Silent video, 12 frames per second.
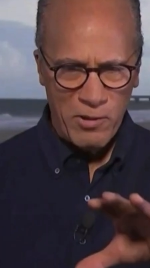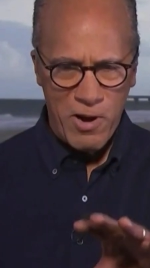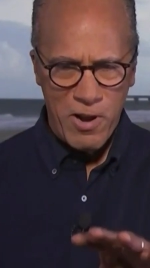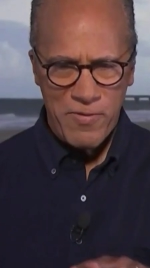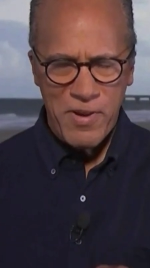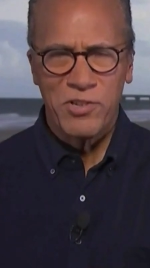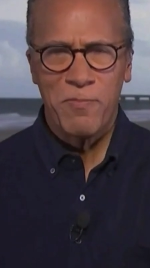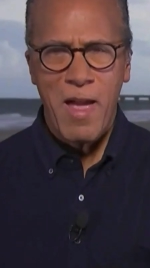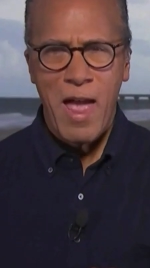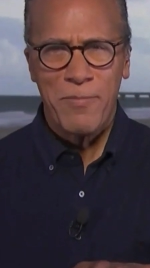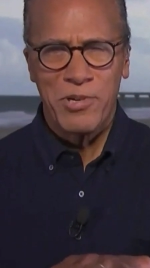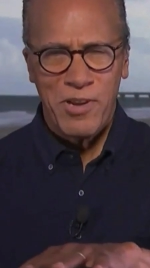Look at these
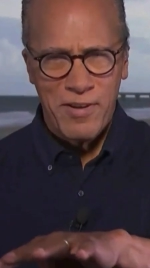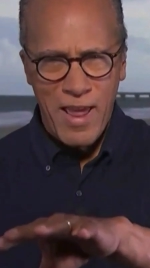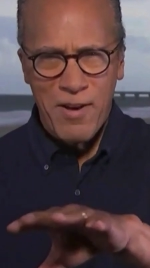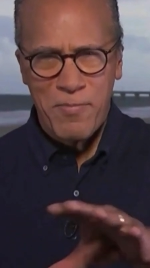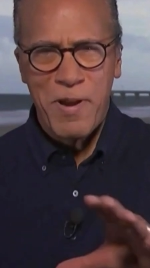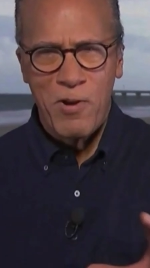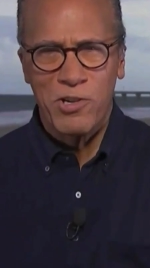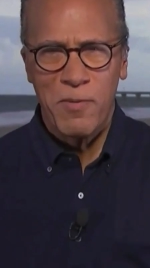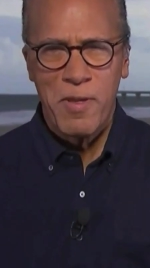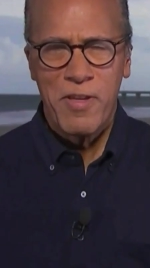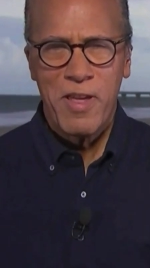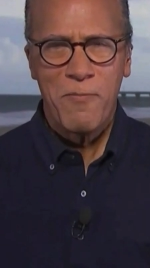maps, and that appears
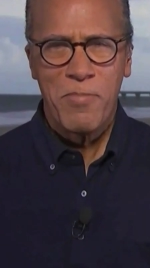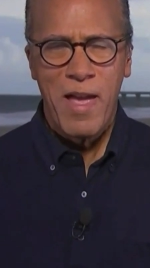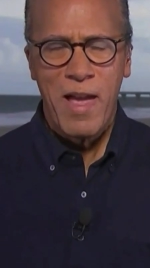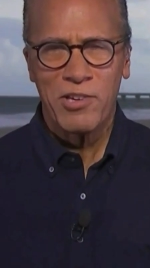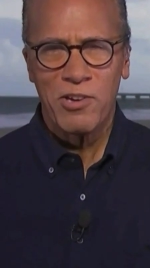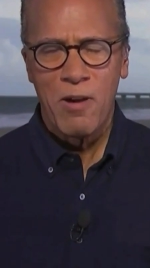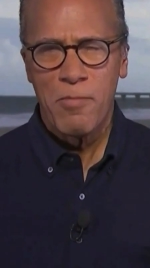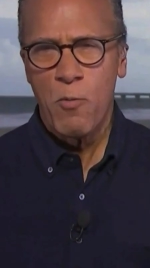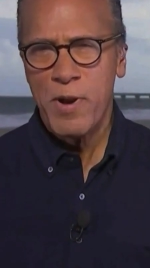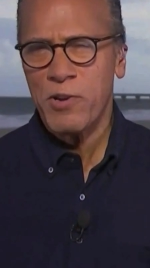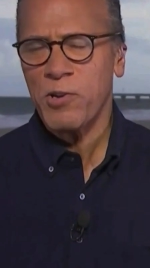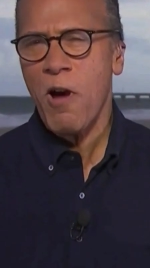to be the impact zone. But
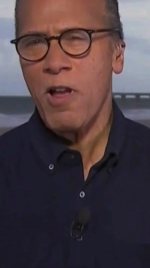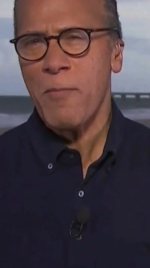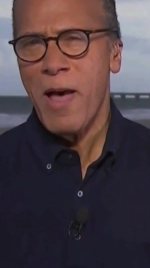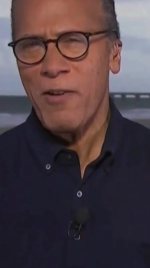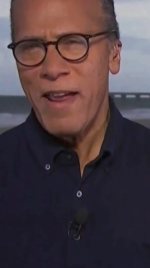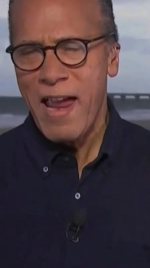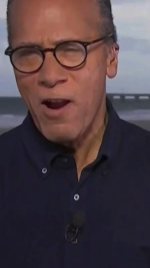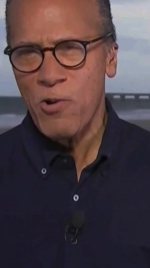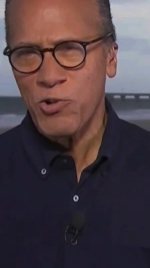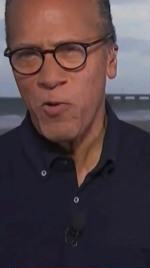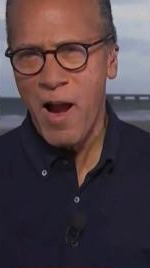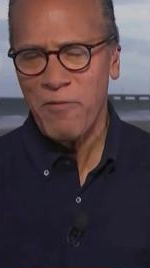when you talk about air
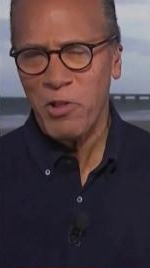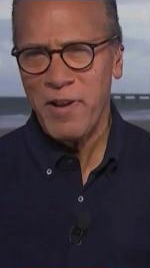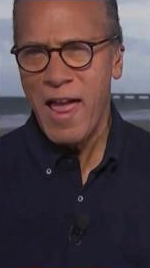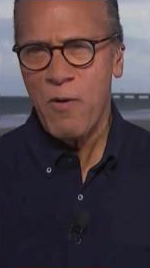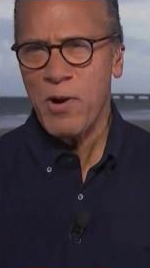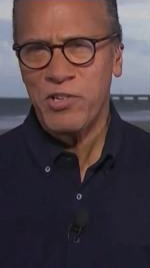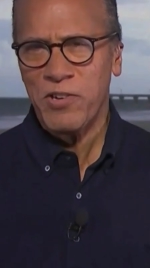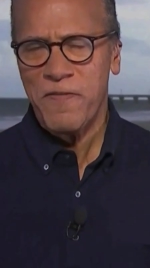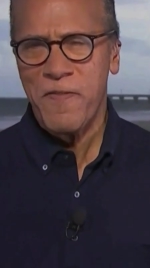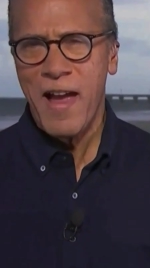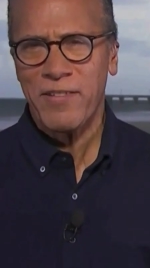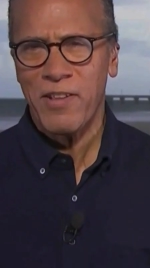travel and how it's
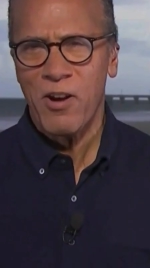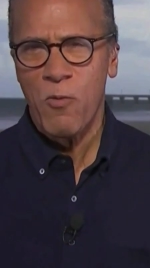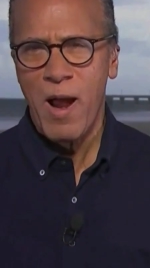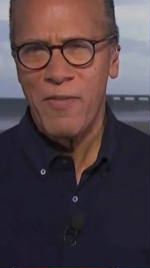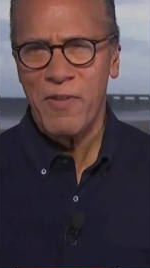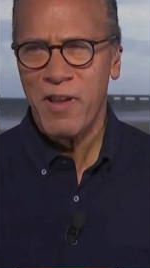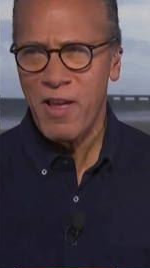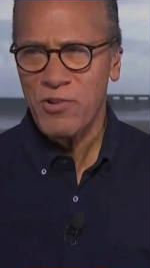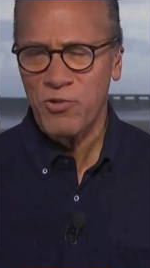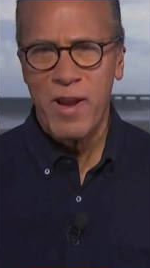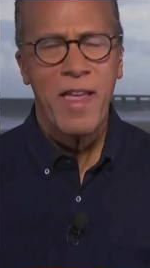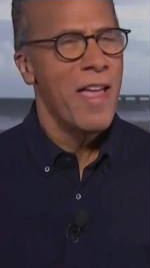affected around the
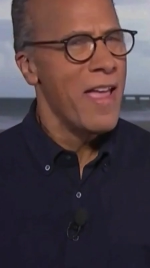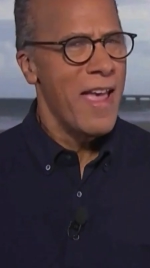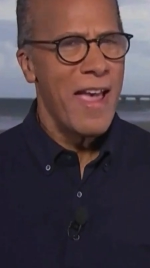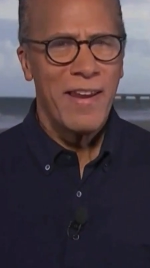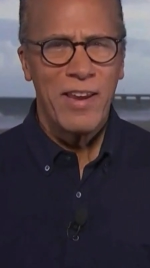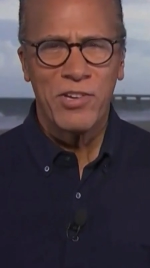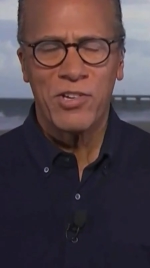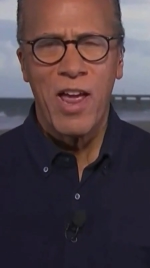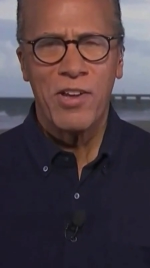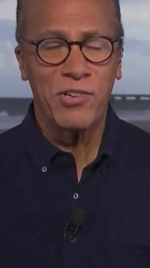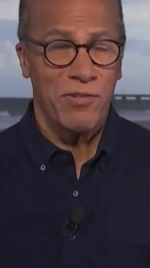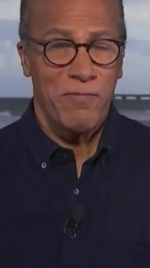country, it extends